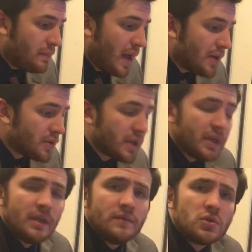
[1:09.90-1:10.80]
Patrick
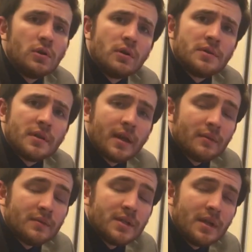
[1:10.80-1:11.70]
Eves' goal tonight
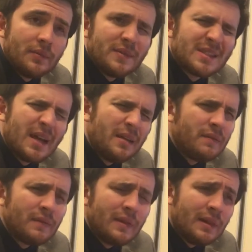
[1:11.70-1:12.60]
was kind of
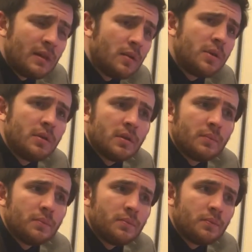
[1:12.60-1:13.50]
a little bit of the
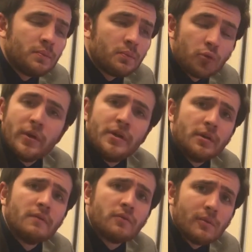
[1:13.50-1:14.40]

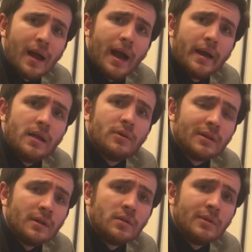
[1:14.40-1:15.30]
prettier variety, but a
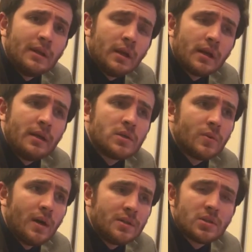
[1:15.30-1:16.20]
little bit lucky as
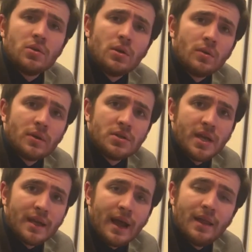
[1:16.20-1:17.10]
well. It's a goal where
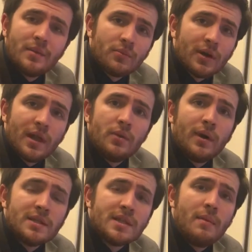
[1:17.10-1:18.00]
Jake Allen probably
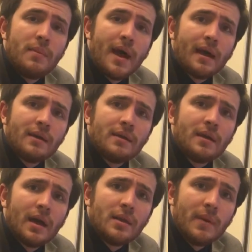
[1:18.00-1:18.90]
wants that back
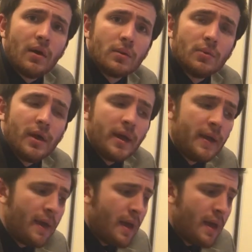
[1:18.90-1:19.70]
on the power play.